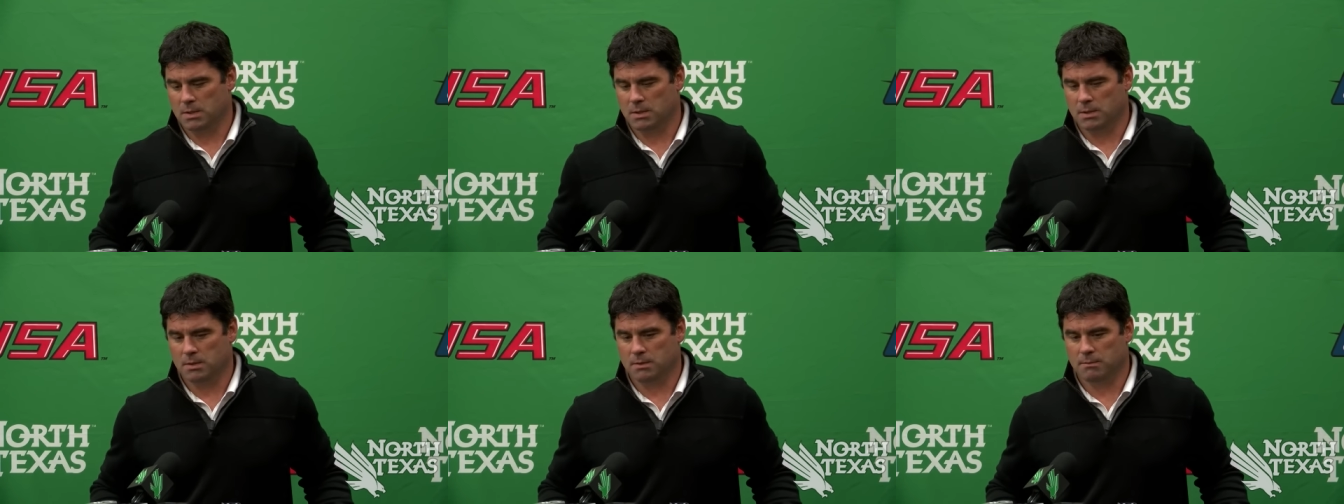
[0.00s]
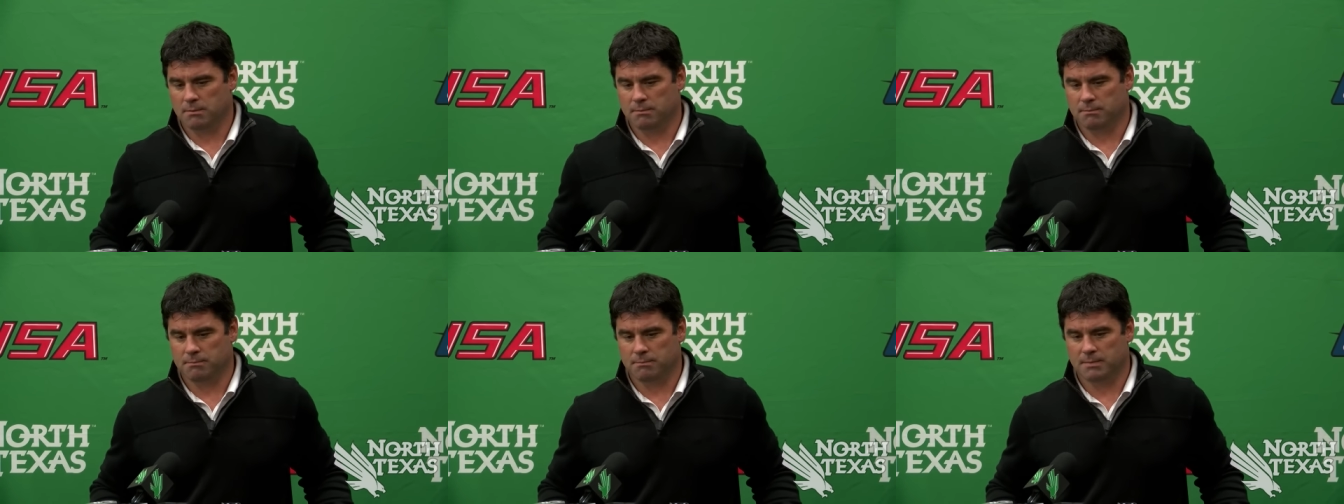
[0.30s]

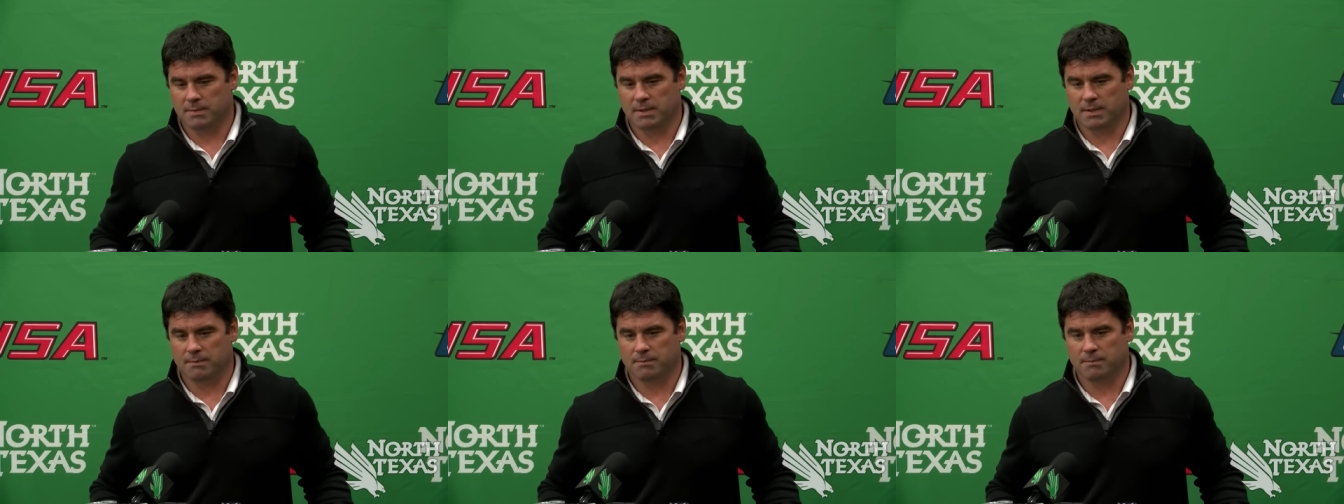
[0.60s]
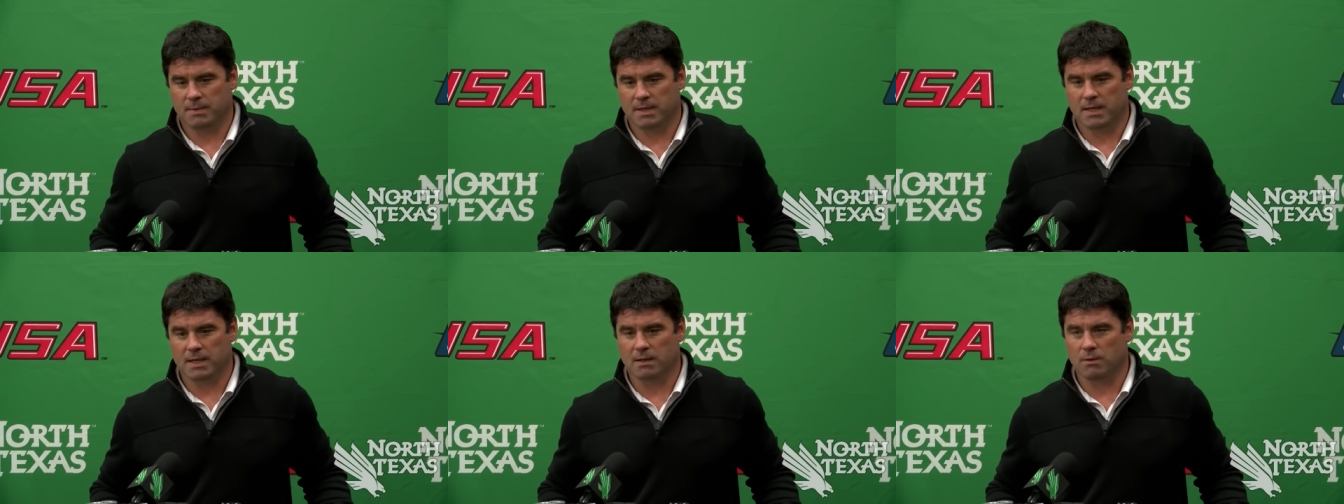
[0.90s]
uh,
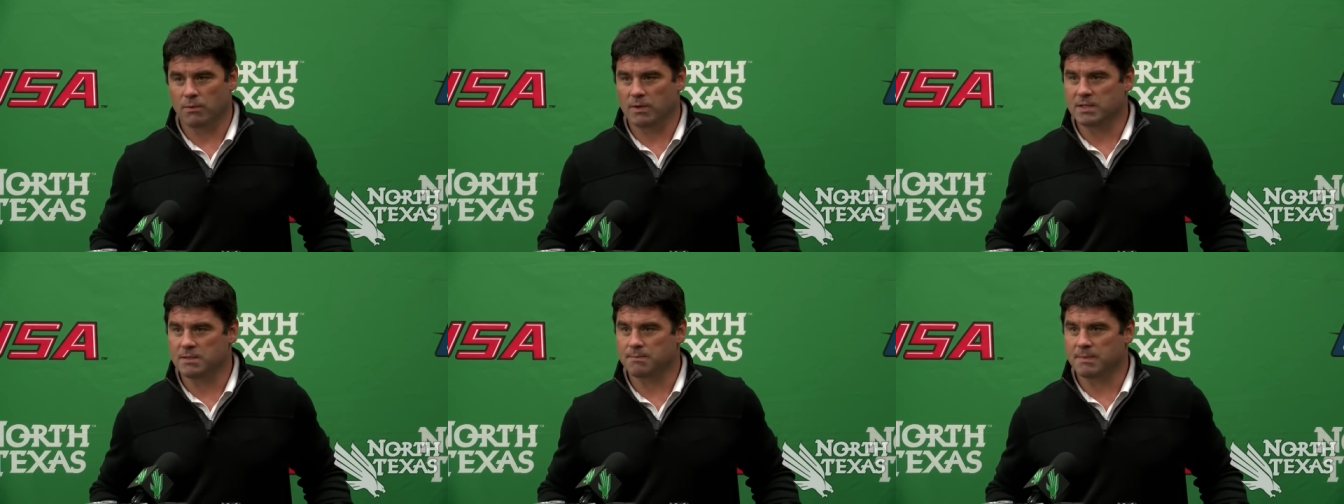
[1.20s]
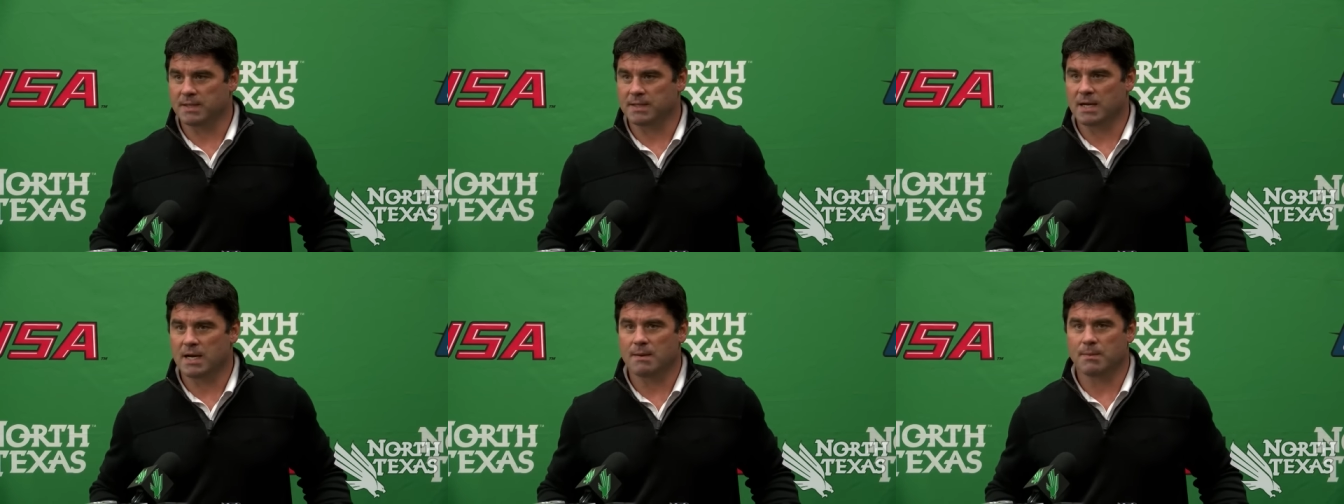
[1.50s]
I'm not going to waste
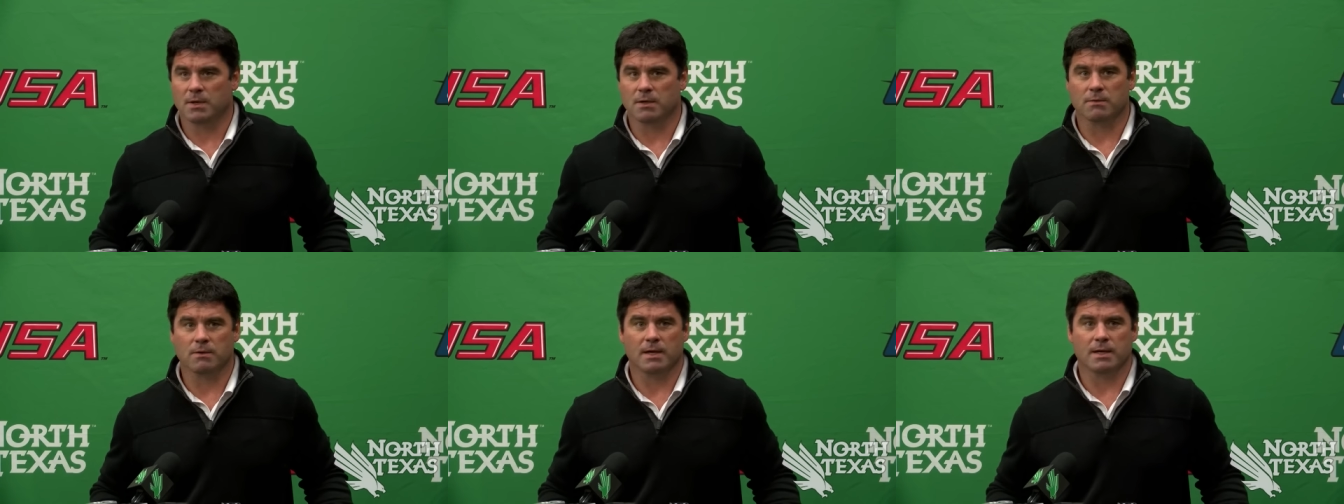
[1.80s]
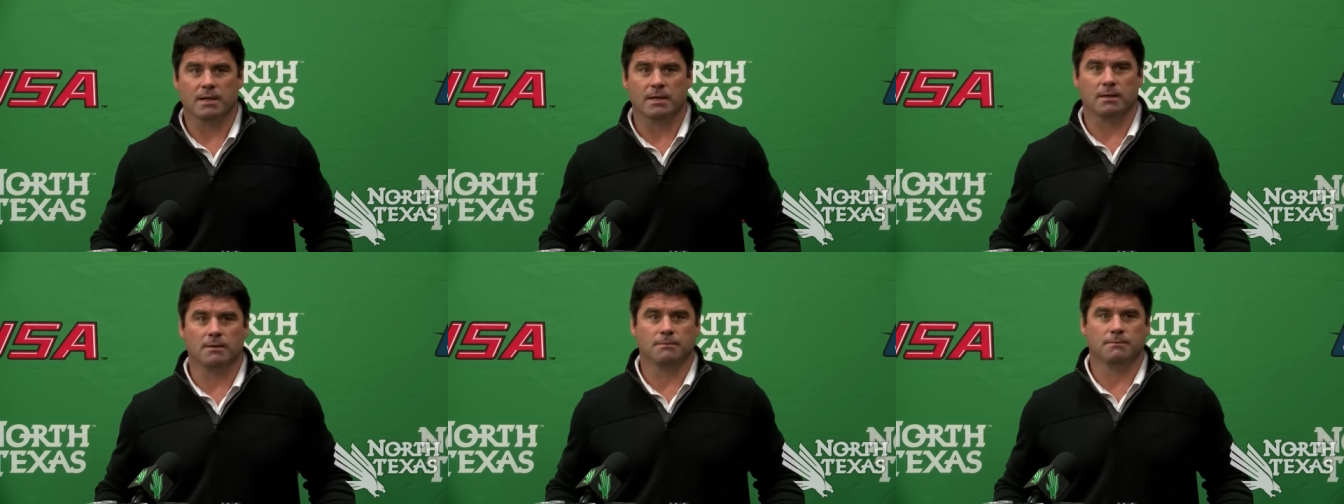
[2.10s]
my time on it right
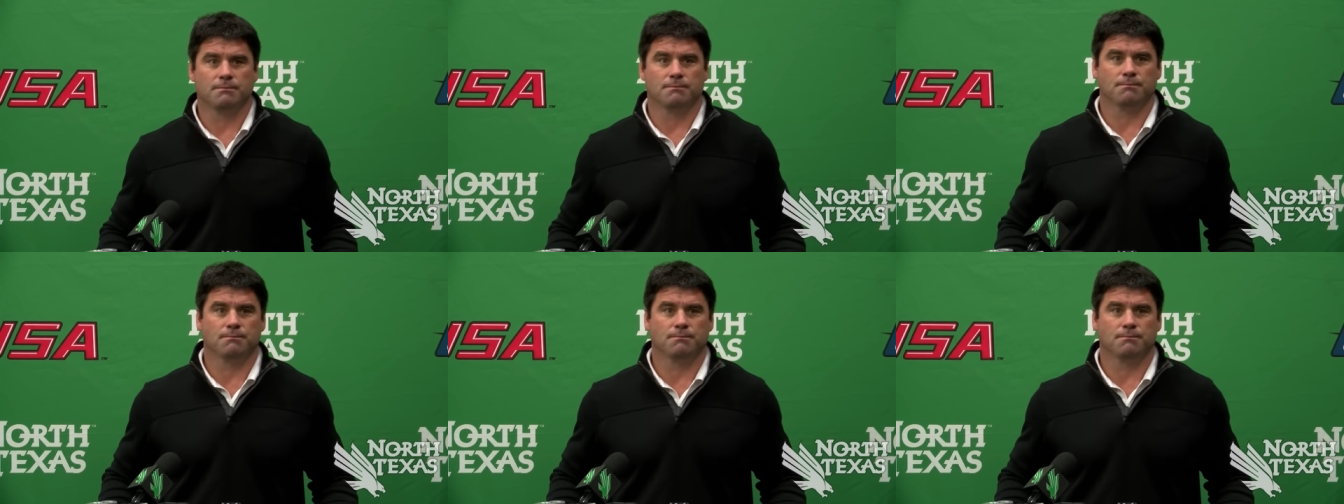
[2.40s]
now.